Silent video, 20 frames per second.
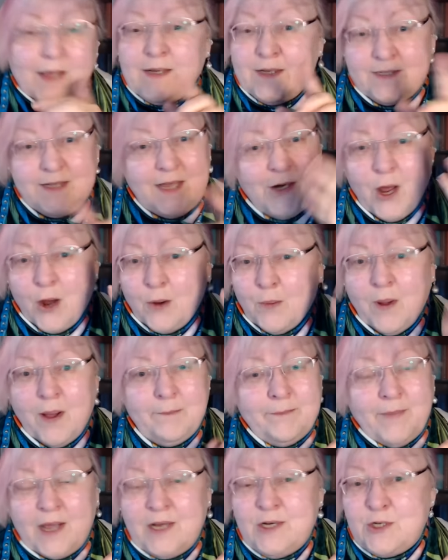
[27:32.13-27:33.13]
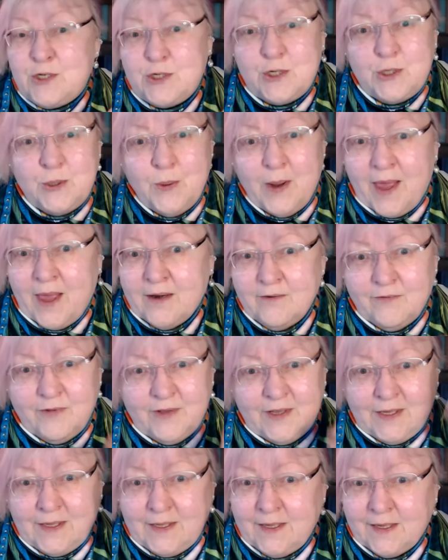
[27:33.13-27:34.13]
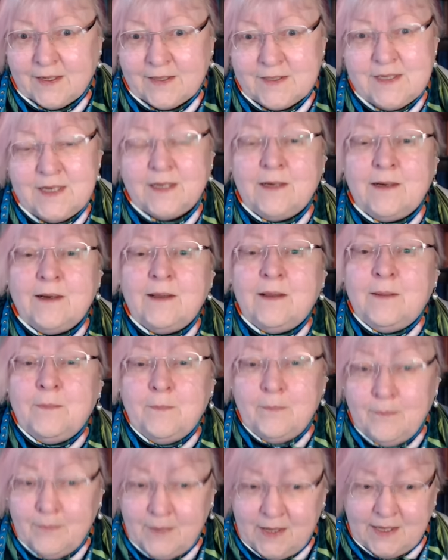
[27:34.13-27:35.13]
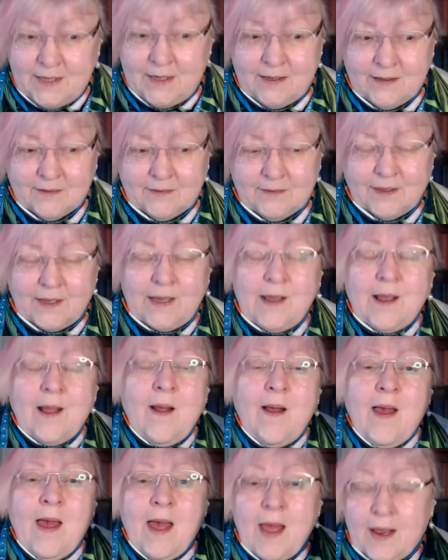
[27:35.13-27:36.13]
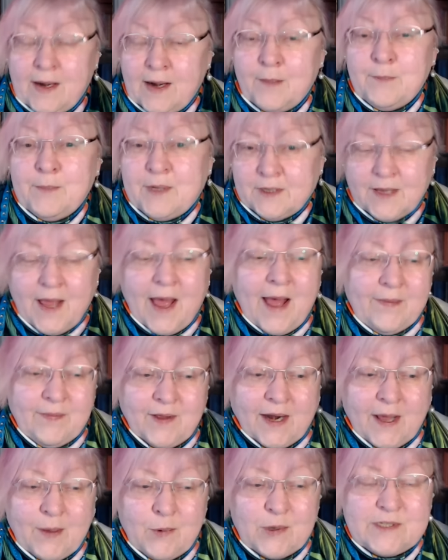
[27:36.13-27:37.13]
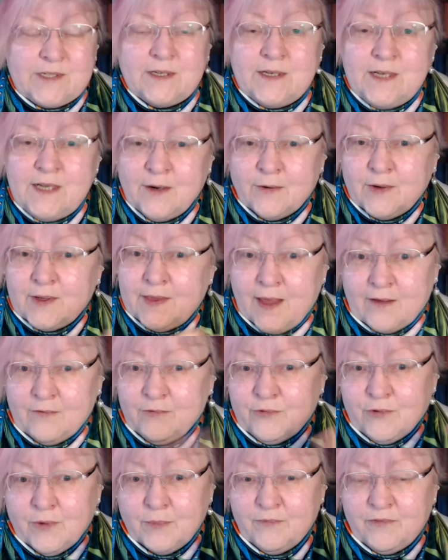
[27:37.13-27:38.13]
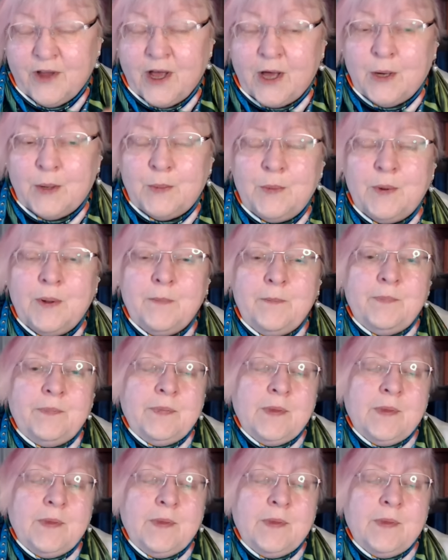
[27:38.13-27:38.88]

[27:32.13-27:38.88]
He said, no, my shoe envy kicked in immediately, and I'm glad that I wasn't hearing that from Vogue.